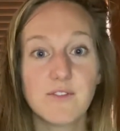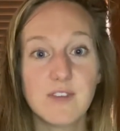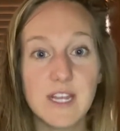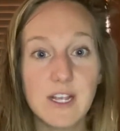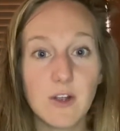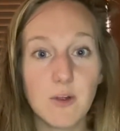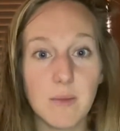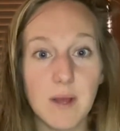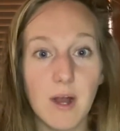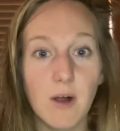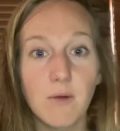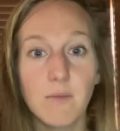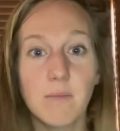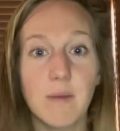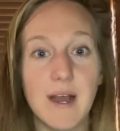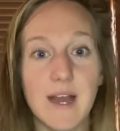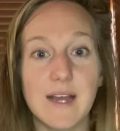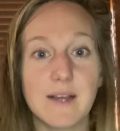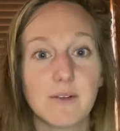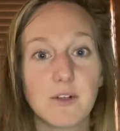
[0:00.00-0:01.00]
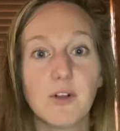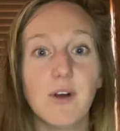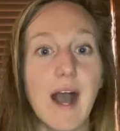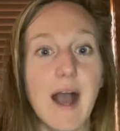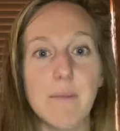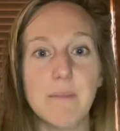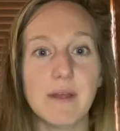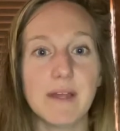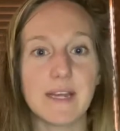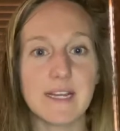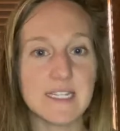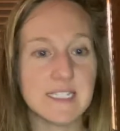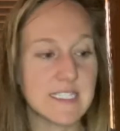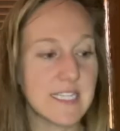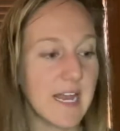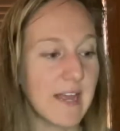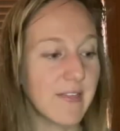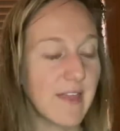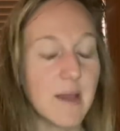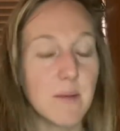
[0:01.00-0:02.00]
Tinkerbell by clapping and
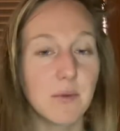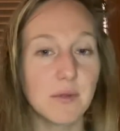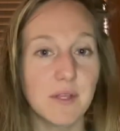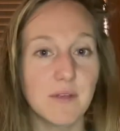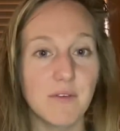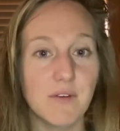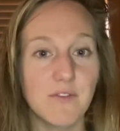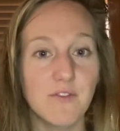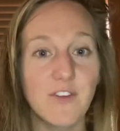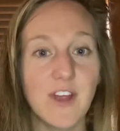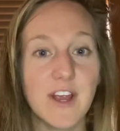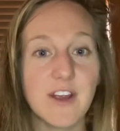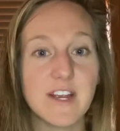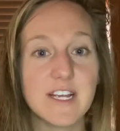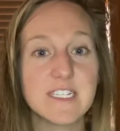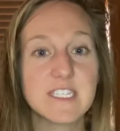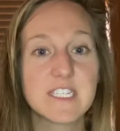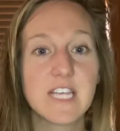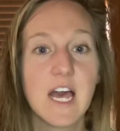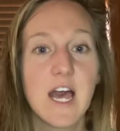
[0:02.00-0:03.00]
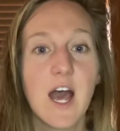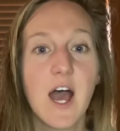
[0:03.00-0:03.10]
saying they believe in fairies.